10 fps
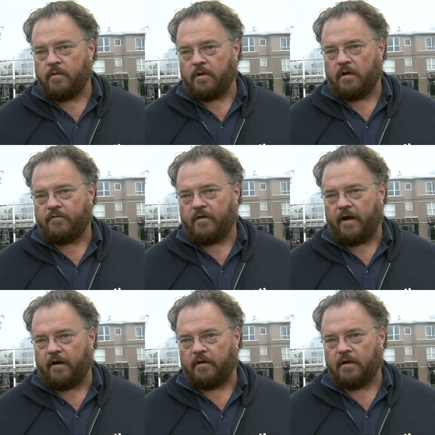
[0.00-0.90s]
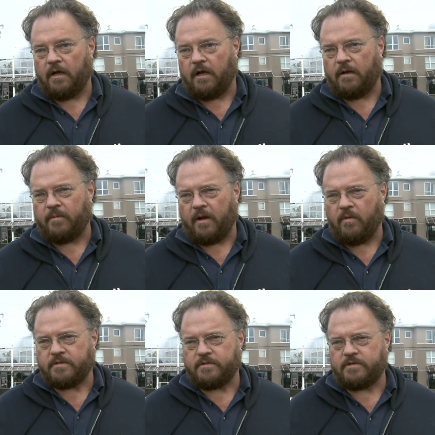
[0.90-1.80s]
weren't on fire, uh, but
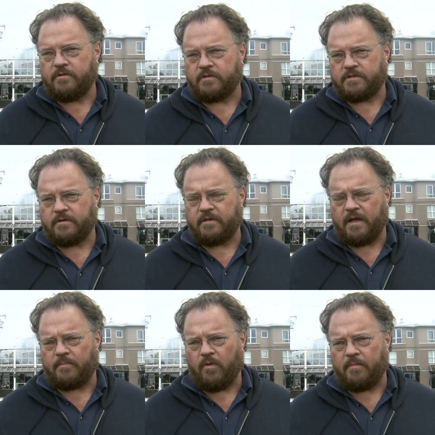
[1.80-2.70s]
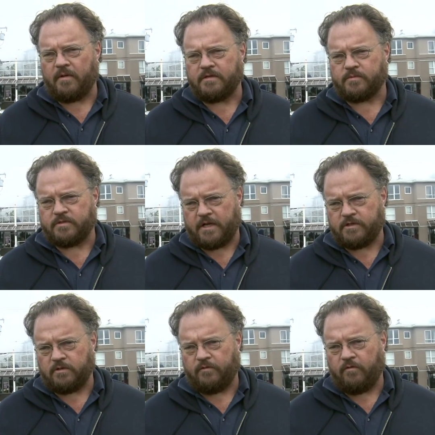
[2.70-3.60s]
I wasn't too concerned at that point because we're
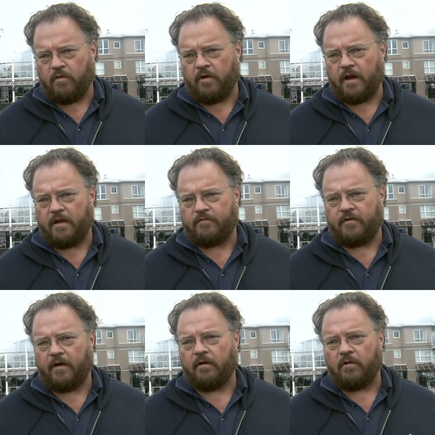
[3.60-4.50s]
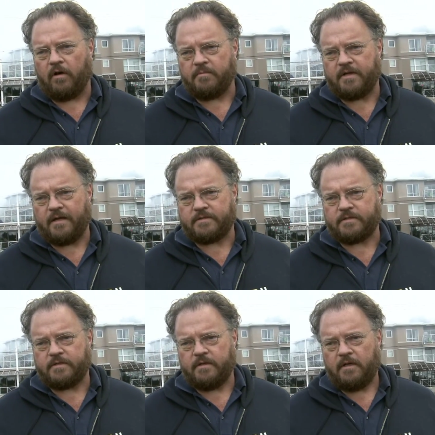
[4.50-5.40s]
scheduled for a fire alarm
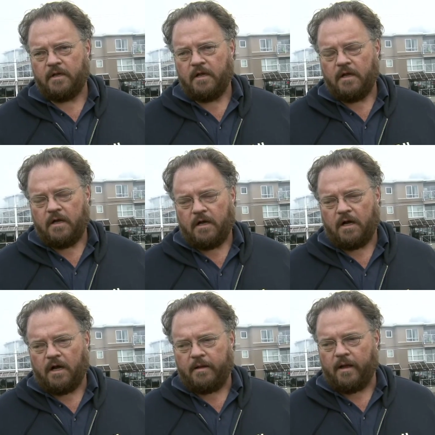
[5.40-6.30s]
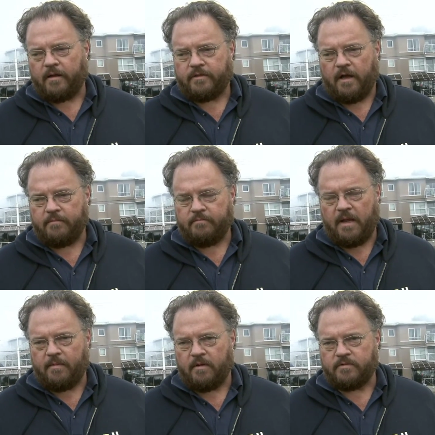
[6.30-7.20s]
test. Uh, I, I, thought
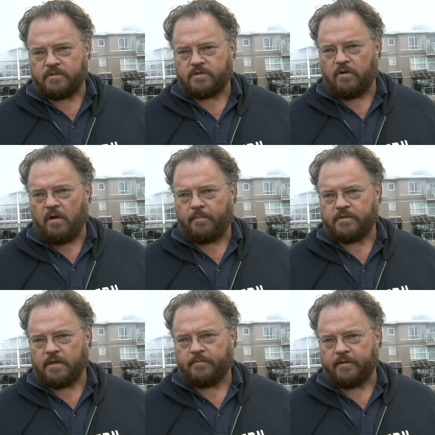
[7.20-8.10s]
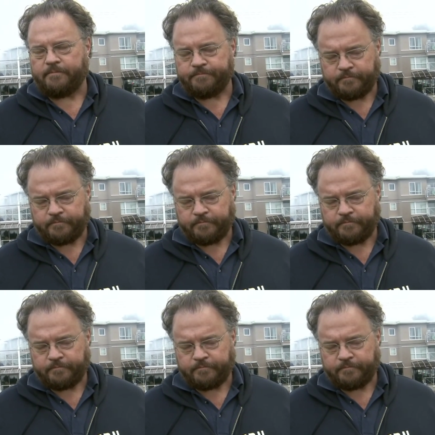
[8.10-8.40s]
maybe it was a screw up or something.